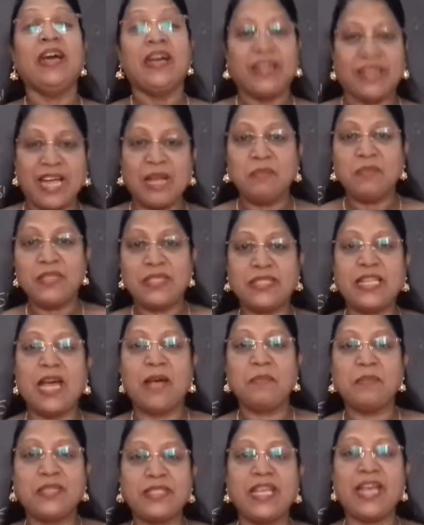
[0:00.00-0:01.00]
Ram
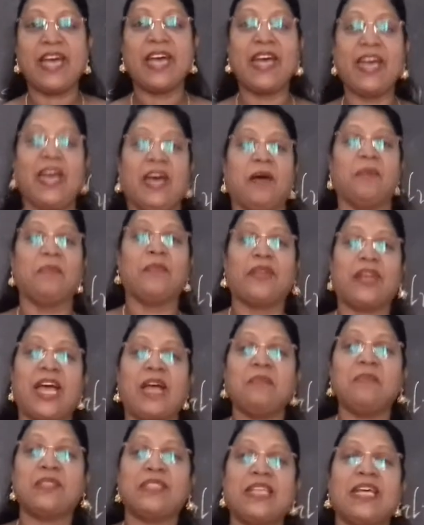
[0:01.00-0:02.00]
Sam Sam,
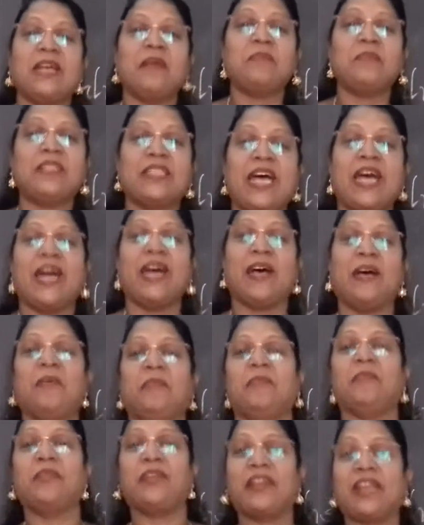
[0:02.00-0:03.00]
Ram Sam
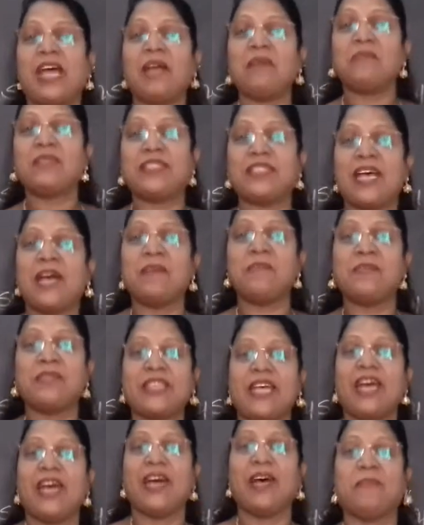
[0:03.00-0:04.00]
Sam, Ram Sam
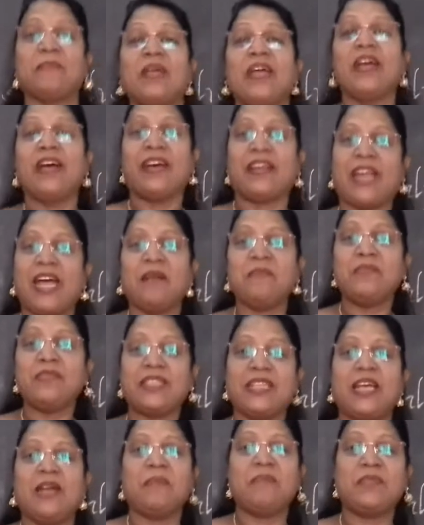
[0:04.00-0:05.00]
Sam, Ram
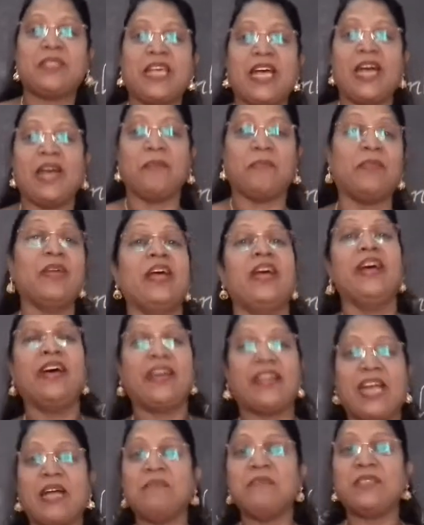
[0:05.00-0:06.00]
Sam Sam,
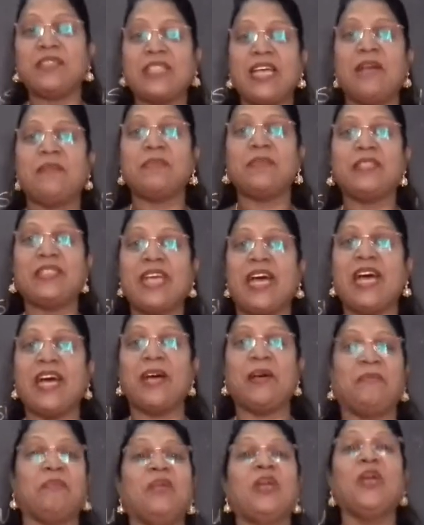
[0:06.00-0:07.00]
Ram Sam
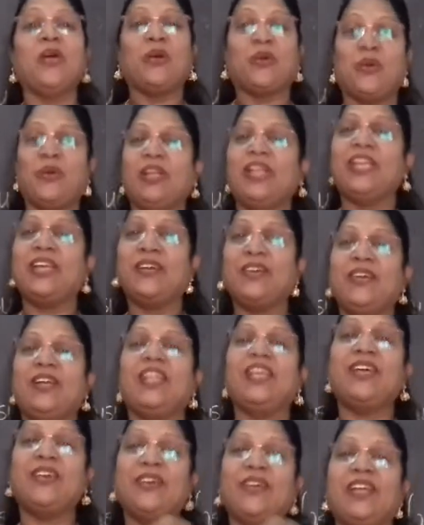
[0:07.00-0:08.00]
Sam, Gully
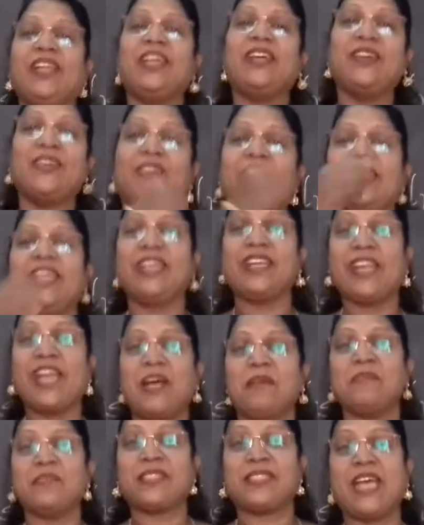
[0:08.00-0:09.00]
Gully Gully Gully,
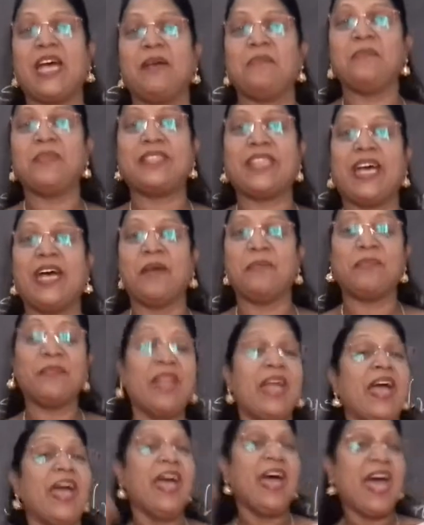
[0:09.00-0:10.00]
Ram Sam Sam.
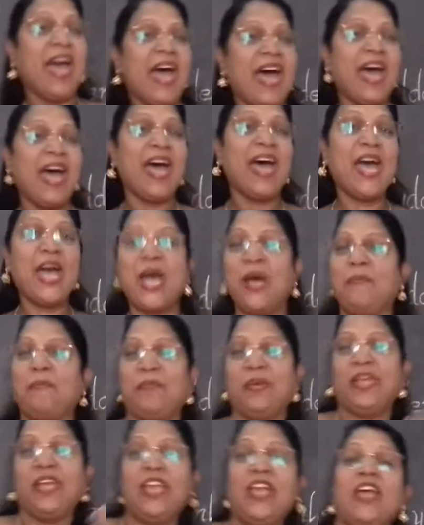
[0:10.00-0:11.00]

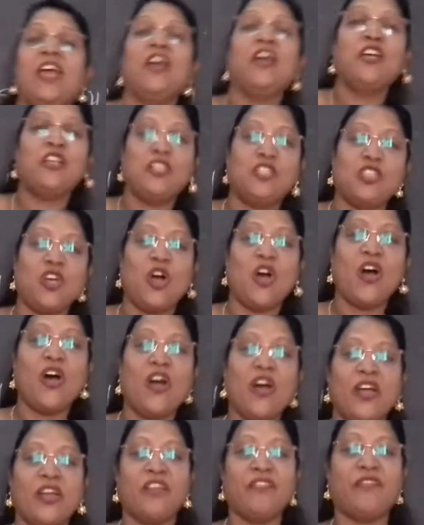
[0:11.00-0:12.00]
Happy,
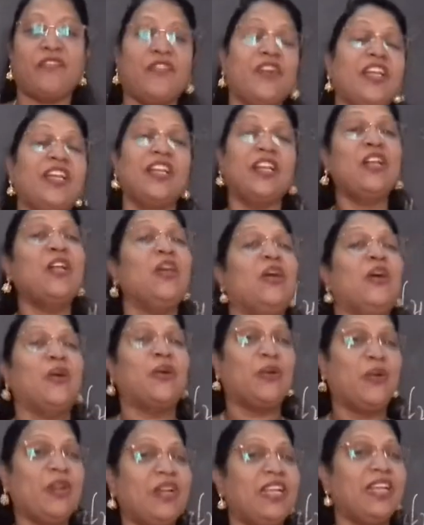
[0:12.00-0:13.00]
joyful,
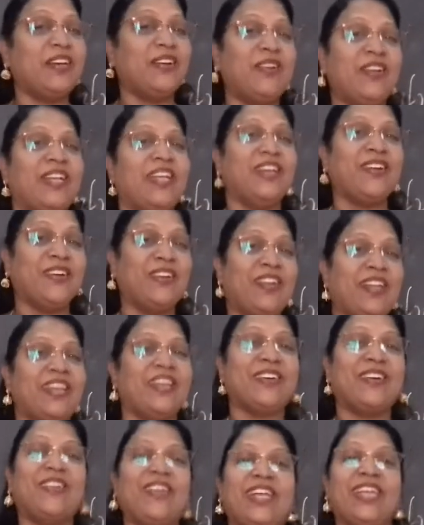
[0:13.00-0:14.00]
Gully Gully
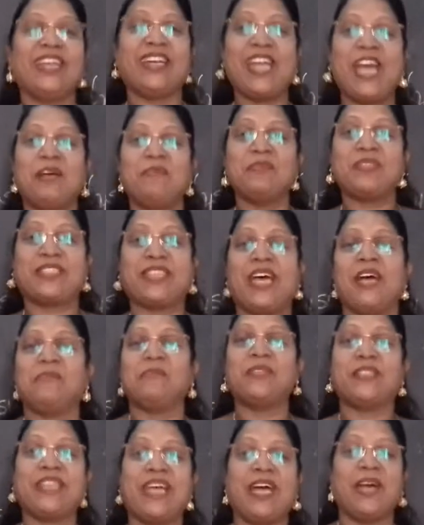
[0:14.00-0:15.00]
Gully Gully, Ram Sam
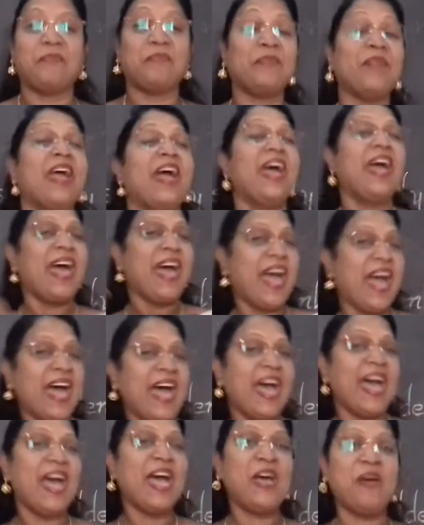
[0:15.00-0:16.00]
Sam.
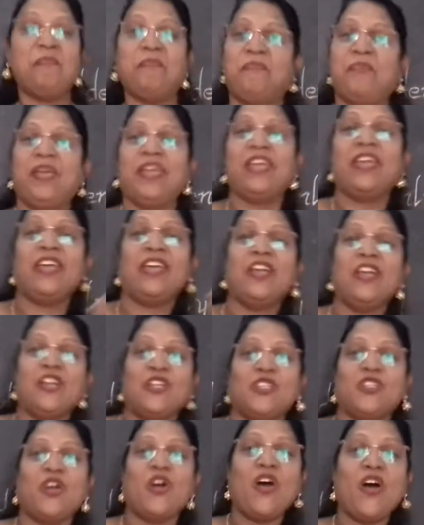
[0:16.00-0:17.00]
Happy,
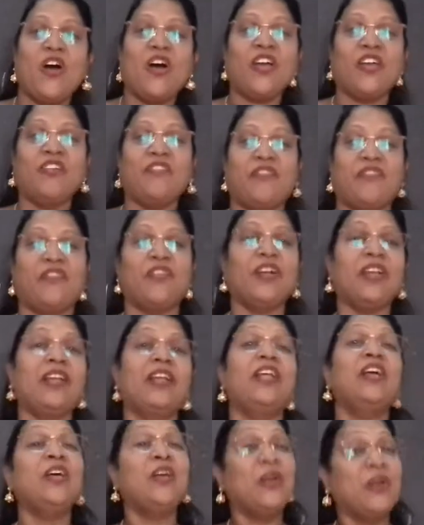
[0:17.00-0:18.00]

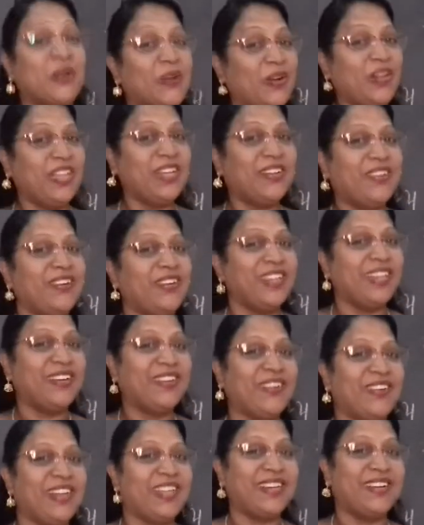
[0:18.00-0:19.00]
joyful, Gully Gully
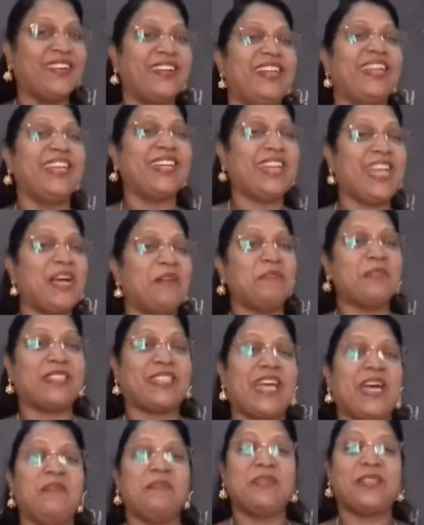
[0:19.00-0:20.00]
Gully Gully, Ram
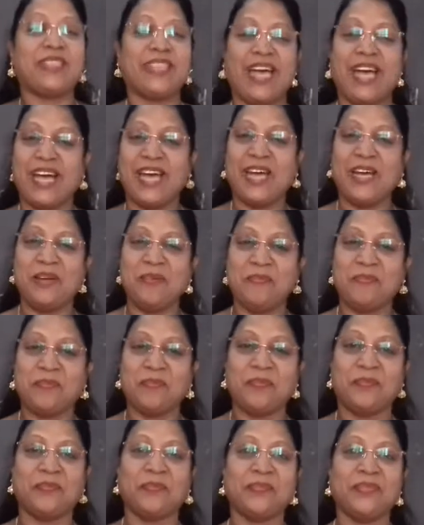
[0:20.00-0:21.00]
Sam
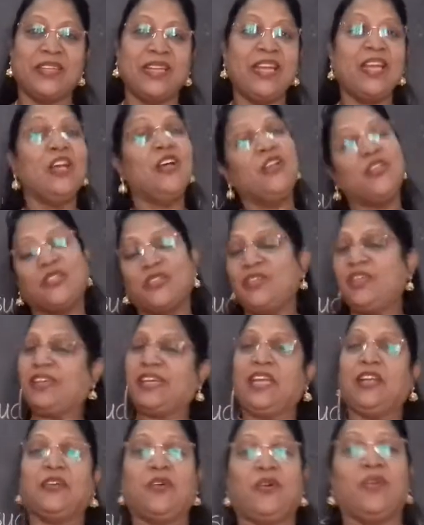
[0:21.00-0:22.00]
Sam. So you
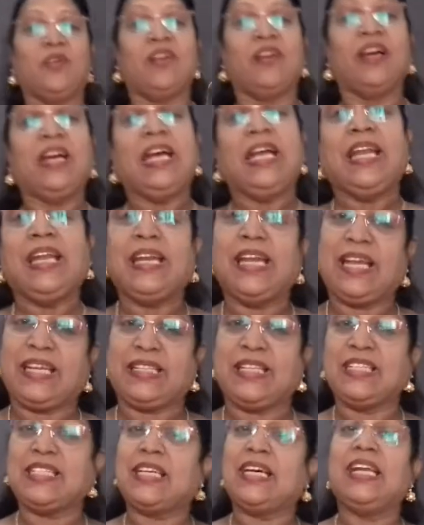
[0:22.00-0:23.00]
can go
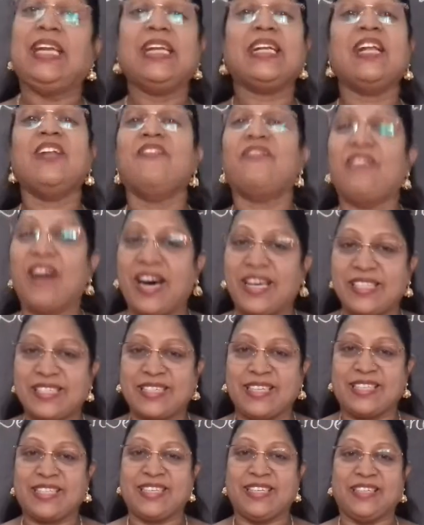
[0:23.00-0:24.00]
like this a little
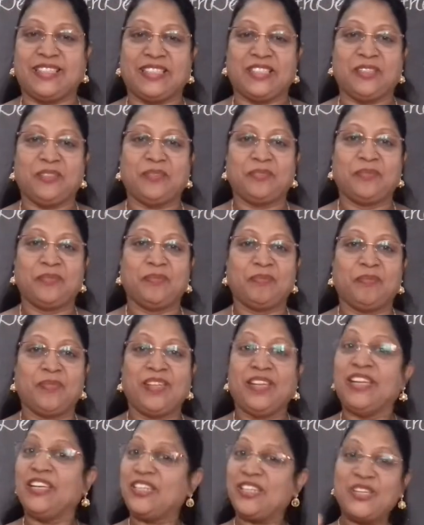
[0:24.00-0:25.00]
faster, children.
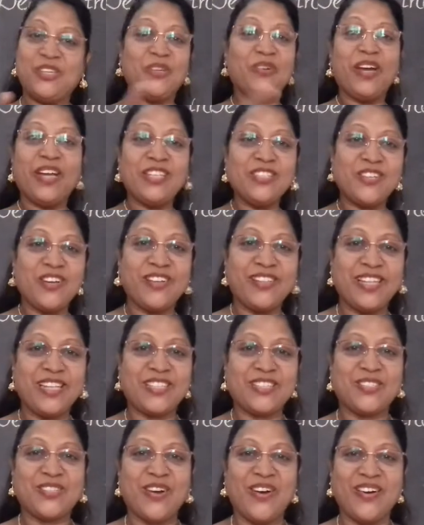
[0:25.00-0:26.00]
Did you enjoy
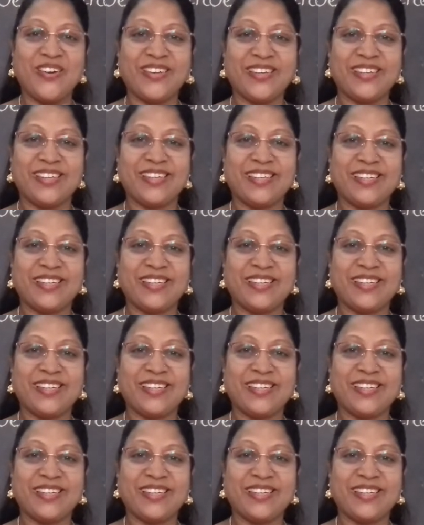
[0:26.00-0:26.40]
that song?